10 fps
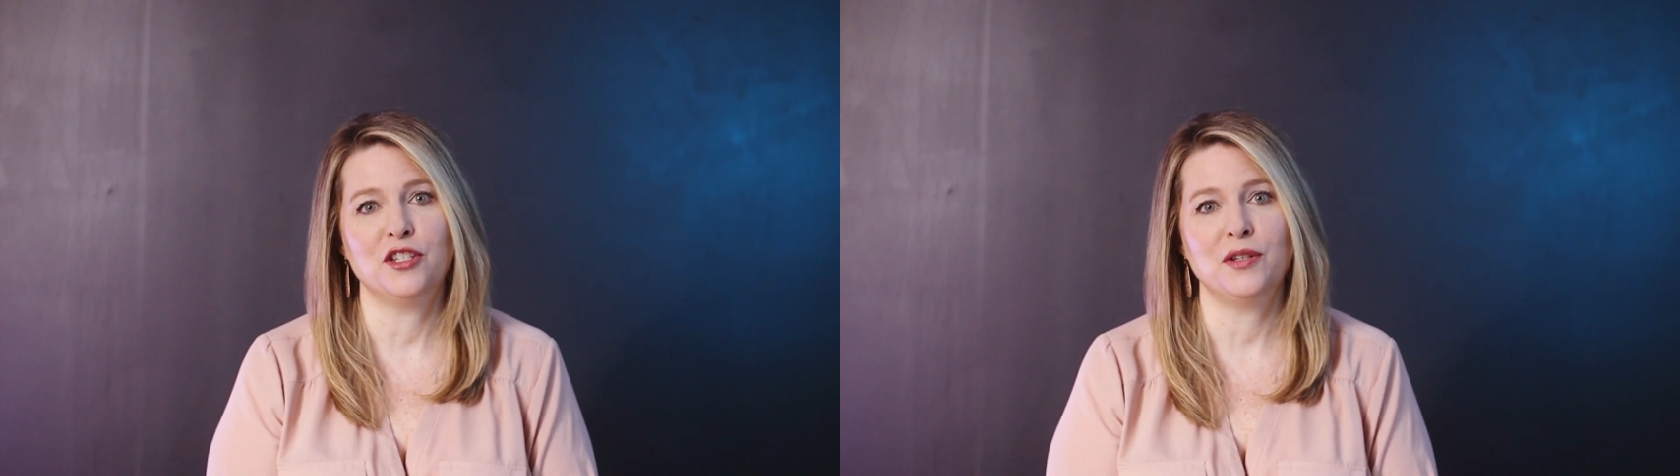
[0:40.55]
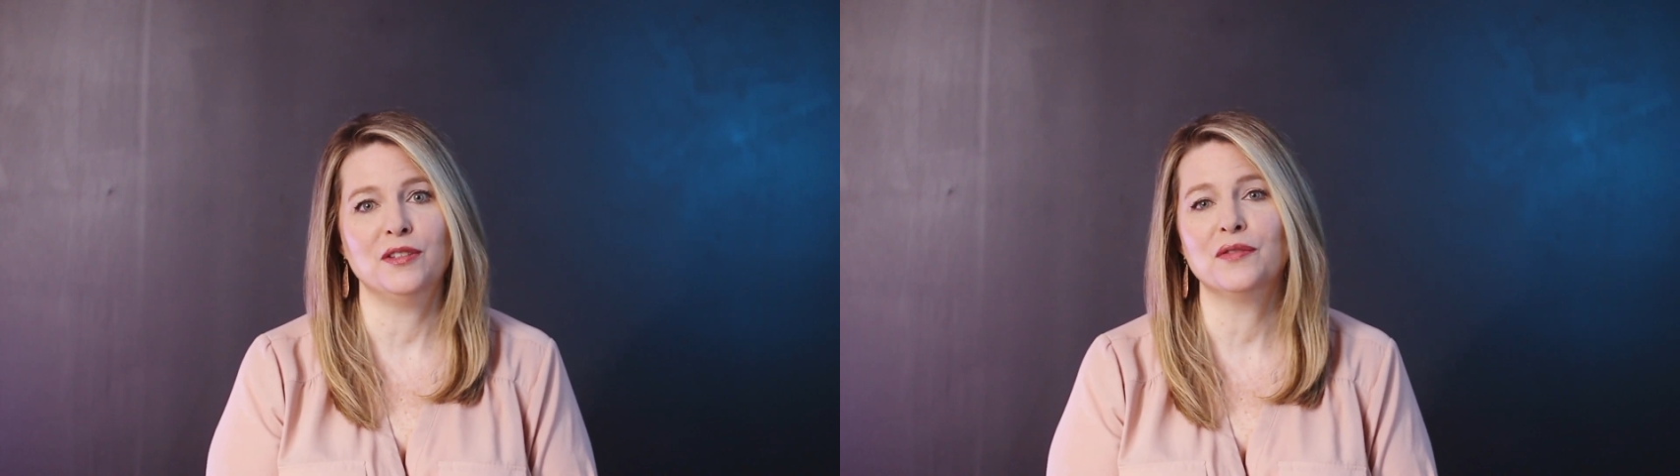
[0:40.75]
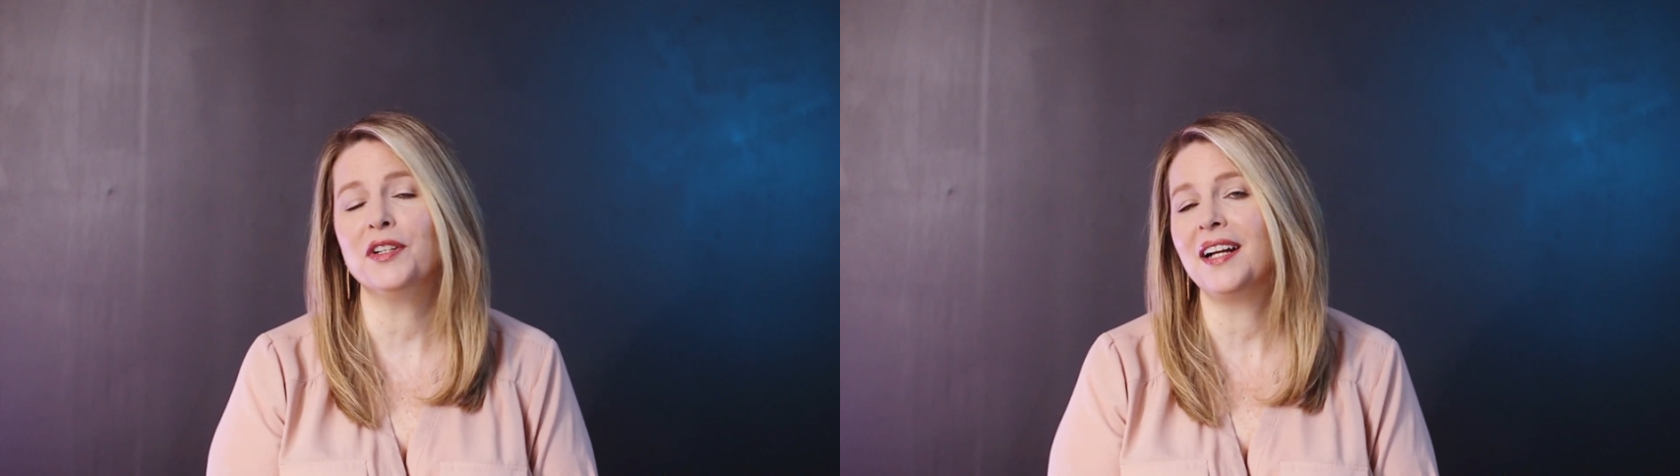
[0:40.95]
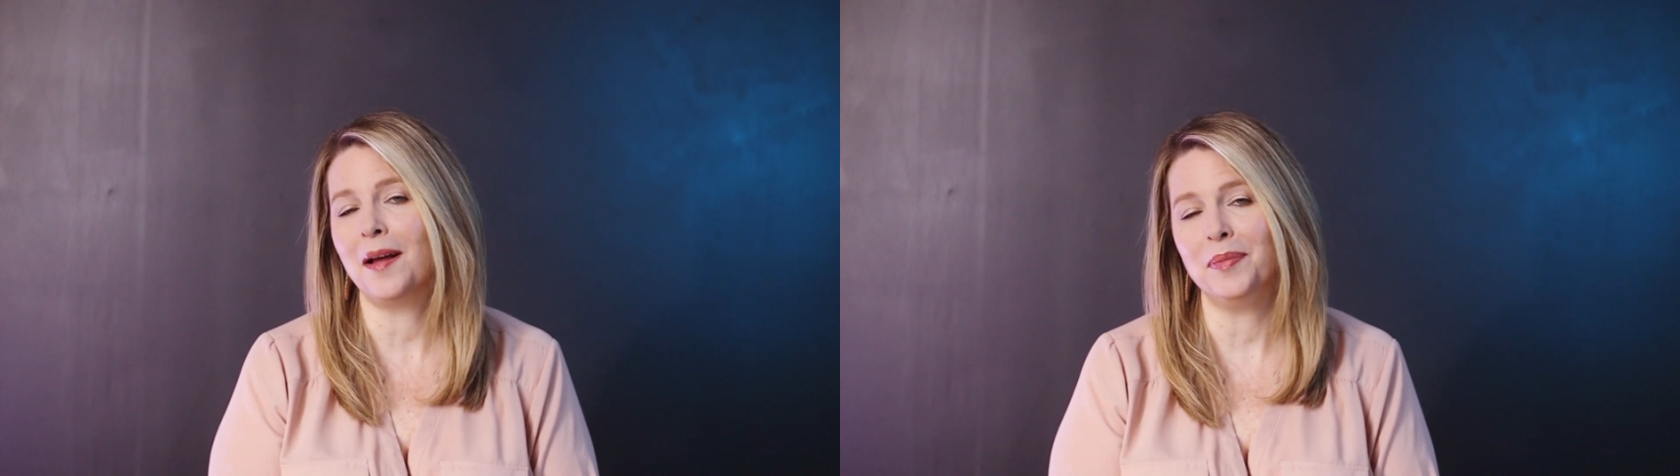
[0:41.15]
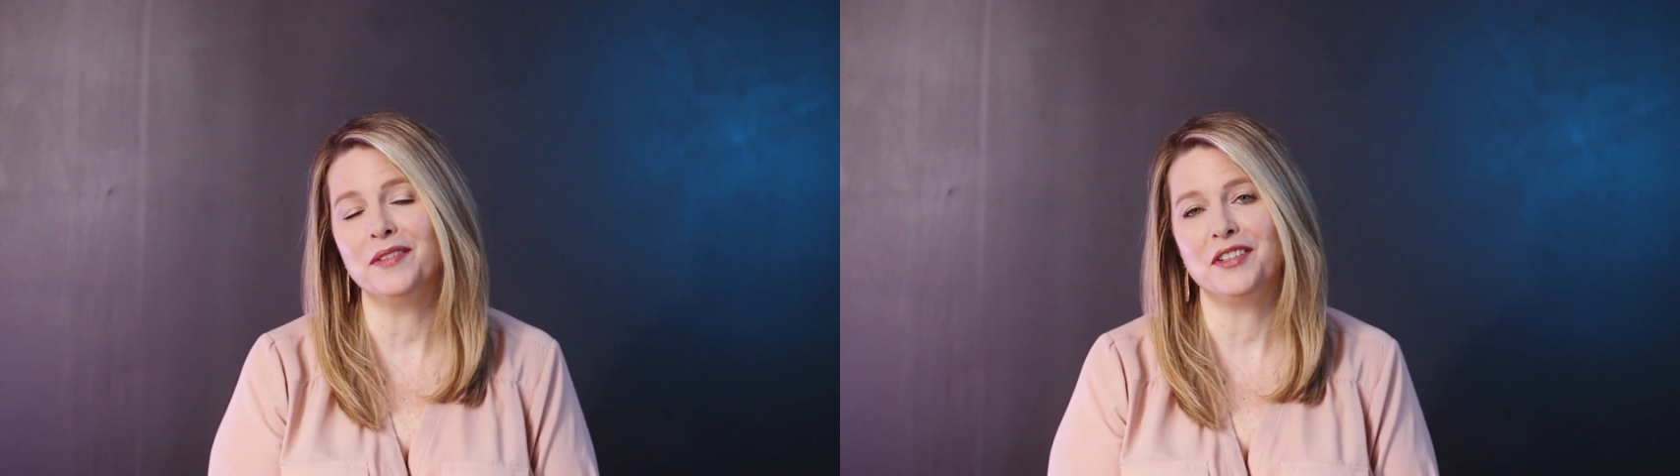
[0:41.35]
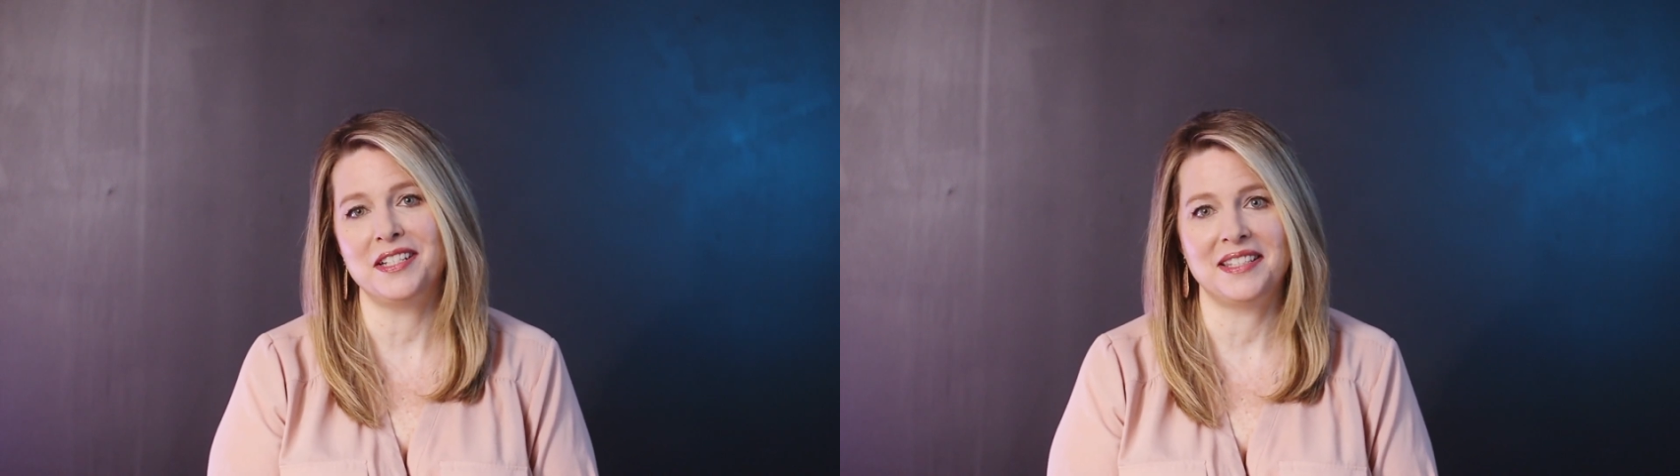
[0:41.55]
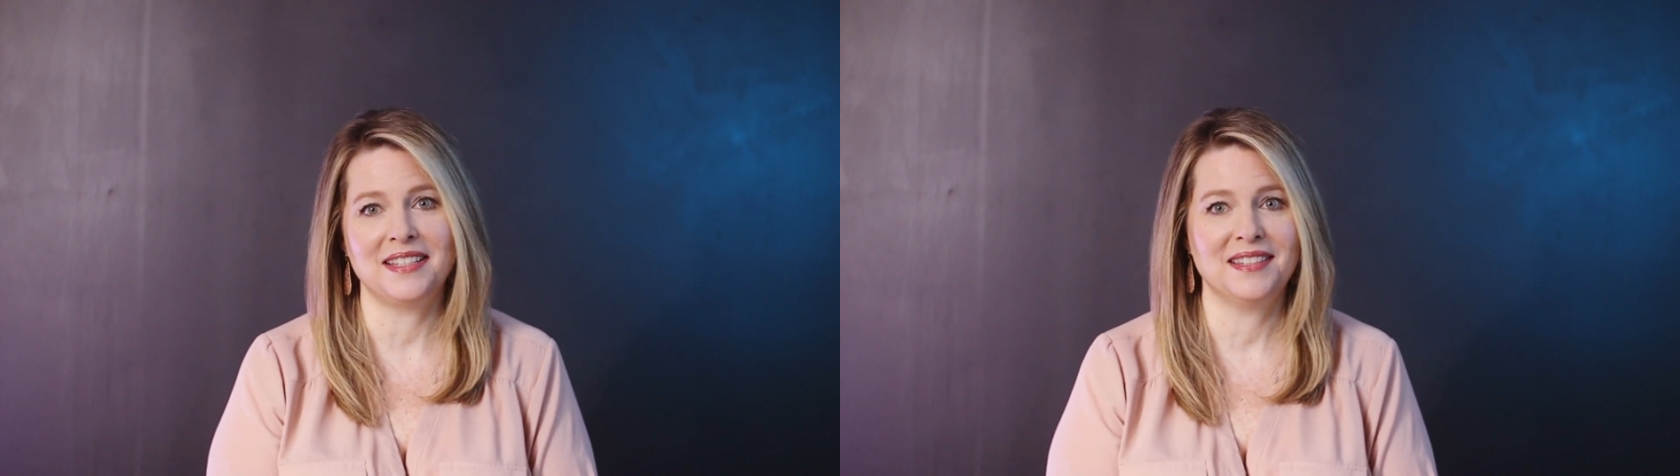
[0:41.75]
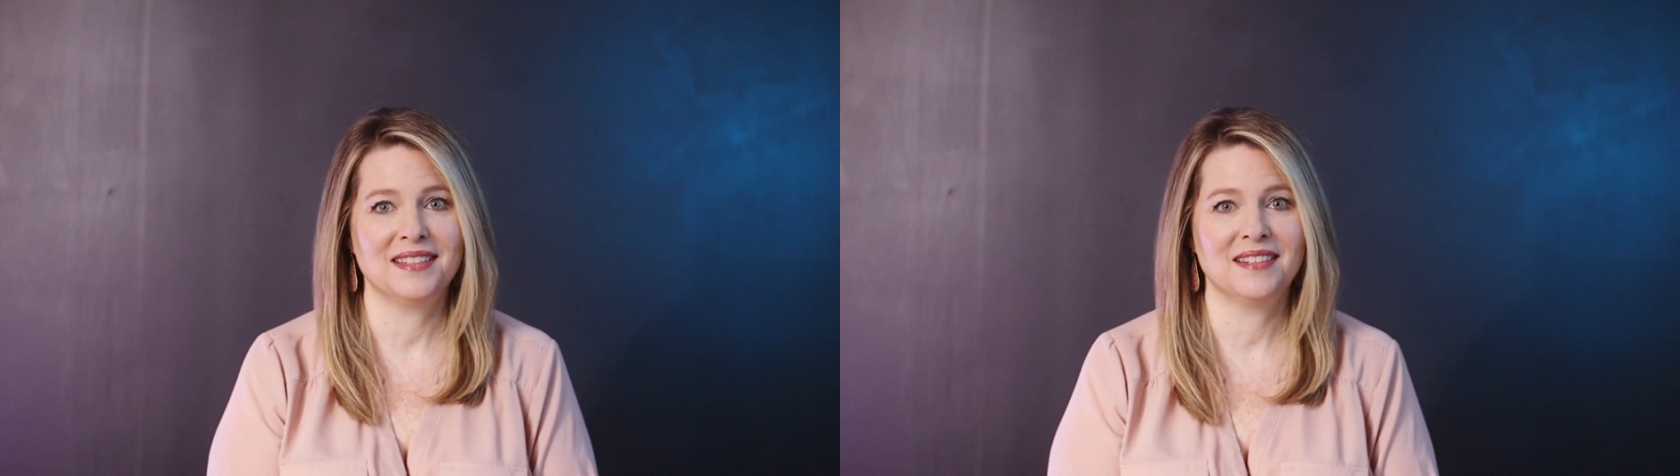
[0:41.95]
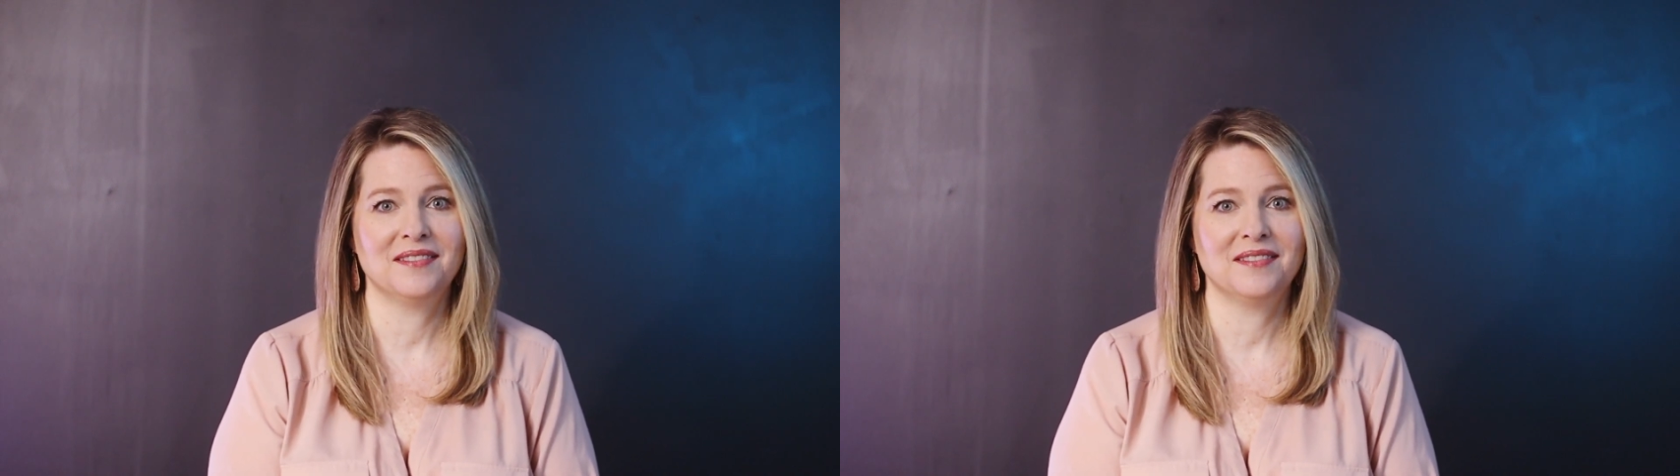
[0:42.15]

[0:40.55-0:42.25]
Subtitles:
shoes for a couple of reasons.